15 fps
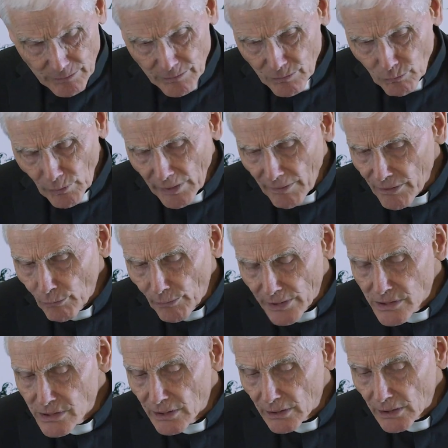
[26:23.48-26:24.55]
and one of the
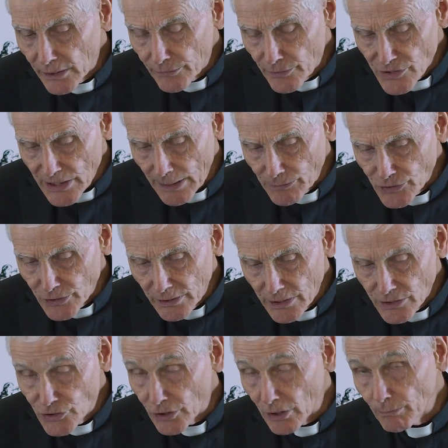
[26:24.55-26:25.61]
ones in contraception
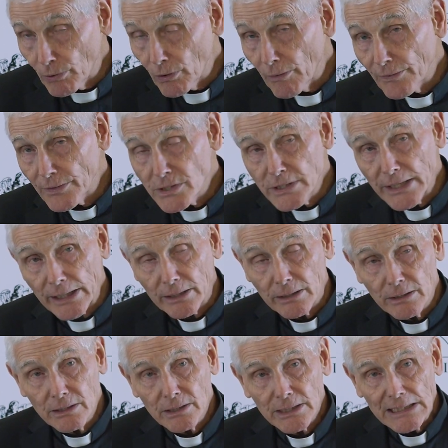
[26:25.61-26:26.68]
is John Paul the
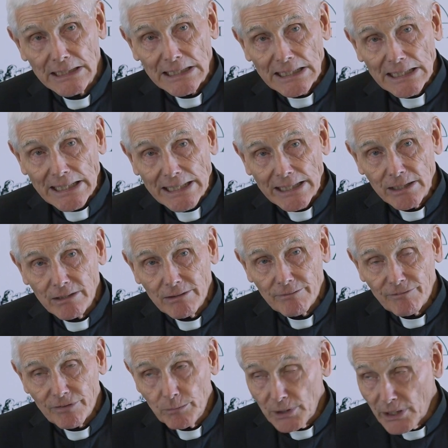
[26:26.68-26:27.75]
Second in
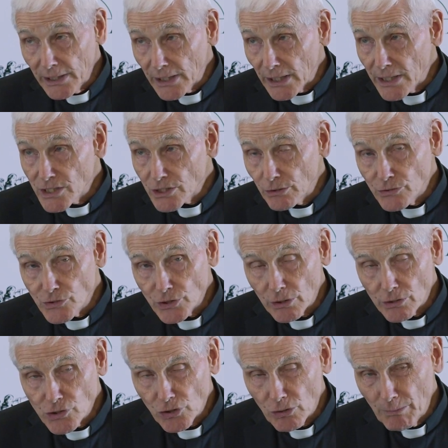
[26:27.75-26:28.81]
Familiaris
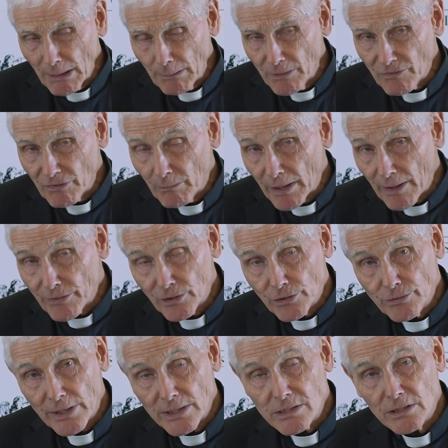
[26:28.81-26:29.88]
Consortio, and maybe from other
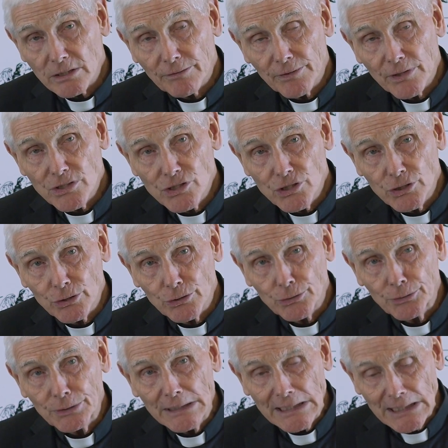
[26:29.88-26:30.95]
addresses of his
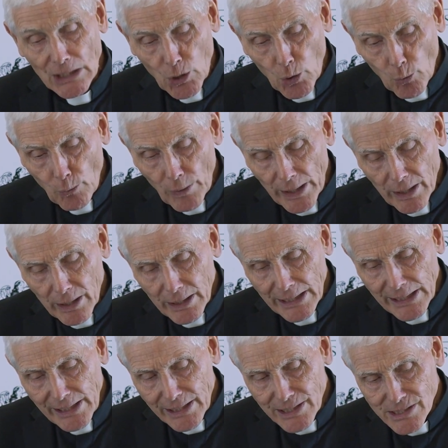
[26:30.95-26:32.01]
too, where
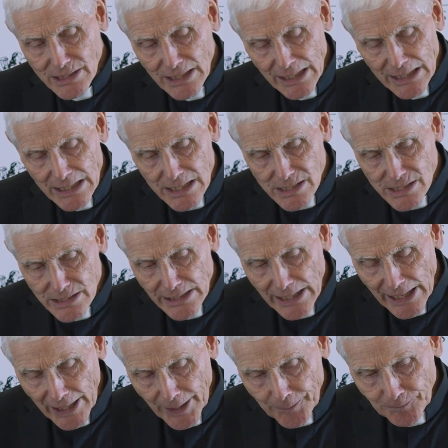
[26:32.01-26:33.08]
he is, he is
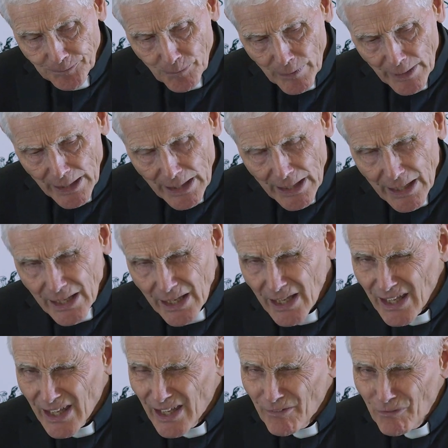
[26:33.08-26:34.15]
saying,
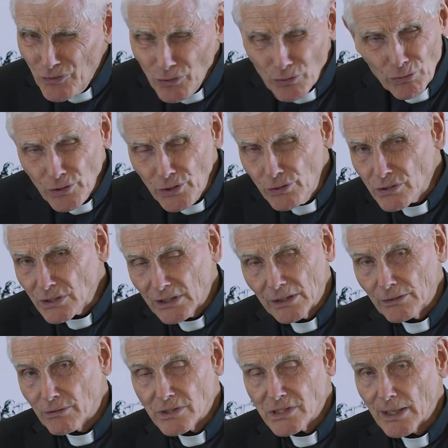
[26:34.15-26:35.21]
if you use
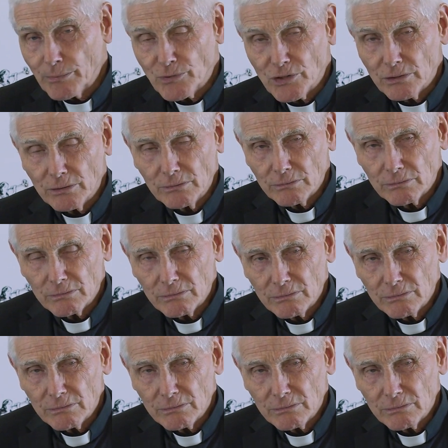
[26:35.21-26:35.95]
contraception,